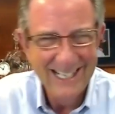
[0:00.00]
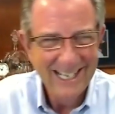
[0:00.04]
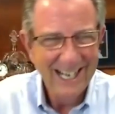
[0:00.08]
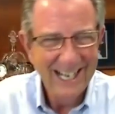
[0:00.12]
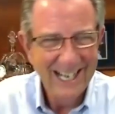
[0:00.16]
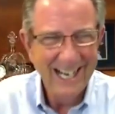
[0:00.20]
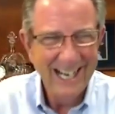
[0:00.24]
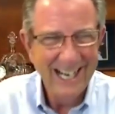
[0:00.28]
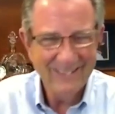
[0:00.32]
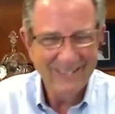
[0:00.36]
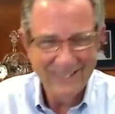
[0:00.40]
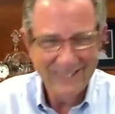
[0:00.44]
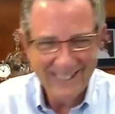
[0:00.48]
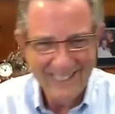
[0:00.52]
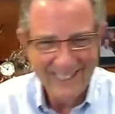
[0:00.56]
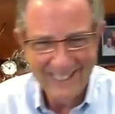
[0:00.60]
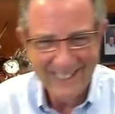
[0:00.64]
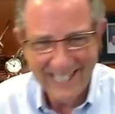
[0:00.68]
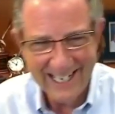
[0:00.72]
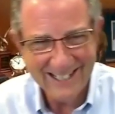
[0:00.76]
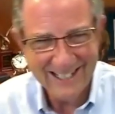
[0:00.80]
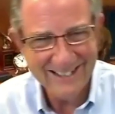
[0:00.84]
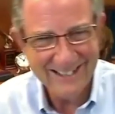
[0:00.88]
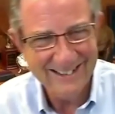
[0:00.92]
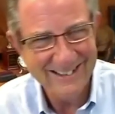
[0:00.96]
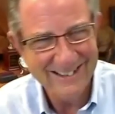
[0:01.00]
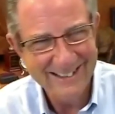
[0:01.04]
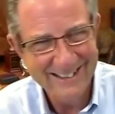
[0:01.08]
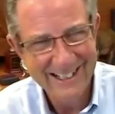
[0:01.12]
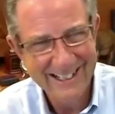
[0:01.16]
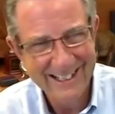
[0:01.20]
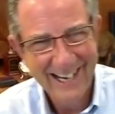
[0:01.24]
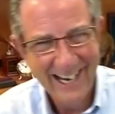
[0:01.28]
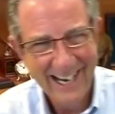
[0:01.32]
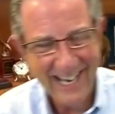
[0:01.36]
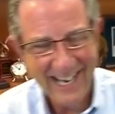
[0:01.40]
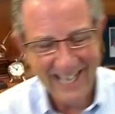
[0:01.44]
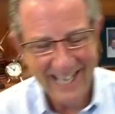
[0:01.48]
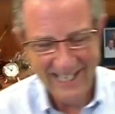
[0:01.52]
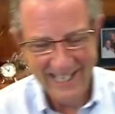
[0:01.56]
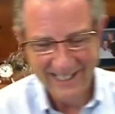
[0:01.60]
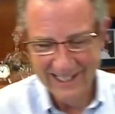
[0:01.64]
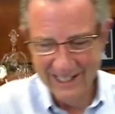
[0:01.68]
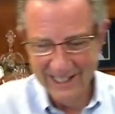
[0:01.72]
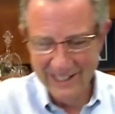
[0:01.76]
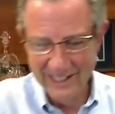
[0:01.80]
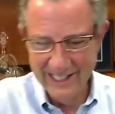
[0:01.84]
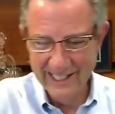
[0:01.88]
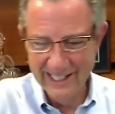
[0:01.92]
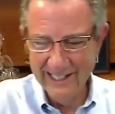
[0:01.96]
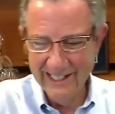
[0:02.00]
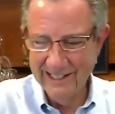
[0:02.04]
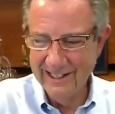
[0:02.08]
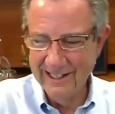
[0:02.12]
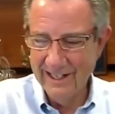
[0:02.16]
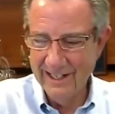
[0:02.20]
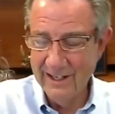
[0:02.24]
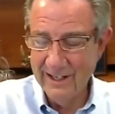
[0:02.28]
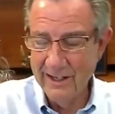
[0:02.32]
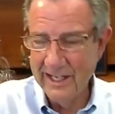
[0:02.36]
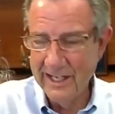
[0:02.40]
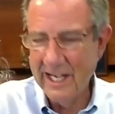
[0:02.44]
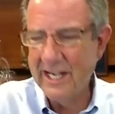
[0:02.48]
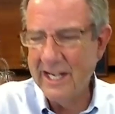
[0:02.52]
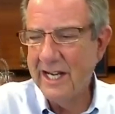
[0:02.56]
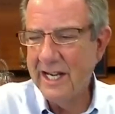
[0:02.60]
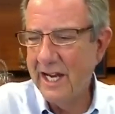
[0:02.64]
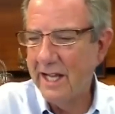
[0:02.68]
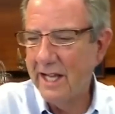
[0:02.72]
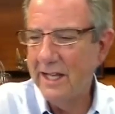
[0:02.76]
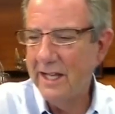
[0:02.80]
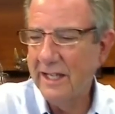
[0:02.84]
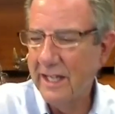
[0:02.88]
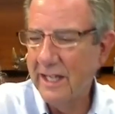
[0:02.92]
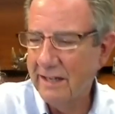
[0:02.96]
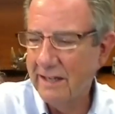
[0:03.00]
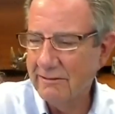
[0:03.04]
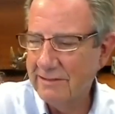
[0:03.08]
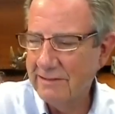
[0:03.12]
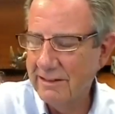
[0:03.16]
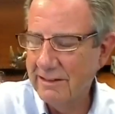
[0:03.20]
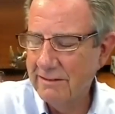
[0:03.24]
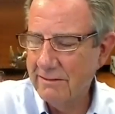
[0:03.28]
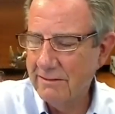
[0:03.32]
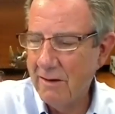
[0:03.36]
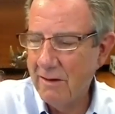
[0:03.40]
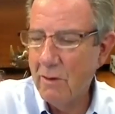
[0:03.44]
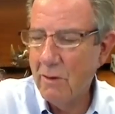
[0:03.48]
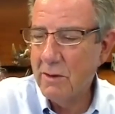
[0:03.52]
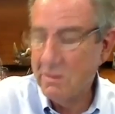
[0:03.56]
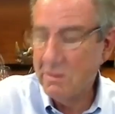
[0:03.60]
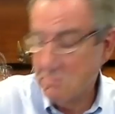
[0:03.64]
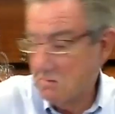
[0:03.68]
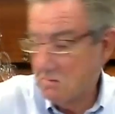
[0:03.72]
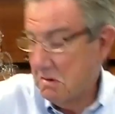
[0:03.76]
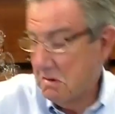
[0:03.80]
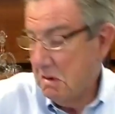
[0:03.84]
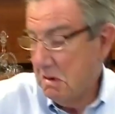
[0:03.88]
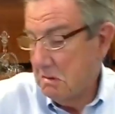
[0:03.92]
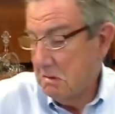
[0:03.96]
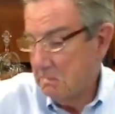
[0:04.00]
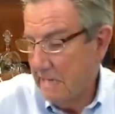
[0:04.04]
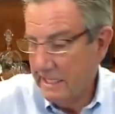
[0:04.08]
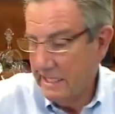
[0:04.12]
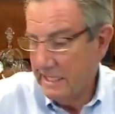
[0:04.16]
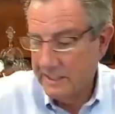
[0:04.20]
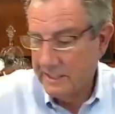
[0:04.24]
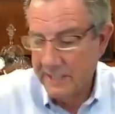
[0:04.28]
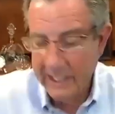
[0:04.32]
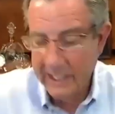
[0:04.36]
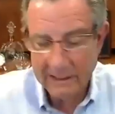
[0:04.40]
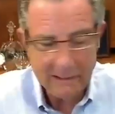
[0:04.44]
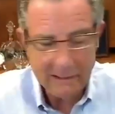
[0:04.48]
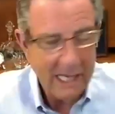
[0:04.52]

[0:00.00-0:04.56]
I mean, that is, I click, oh, yeah, click, oh, good, that's it.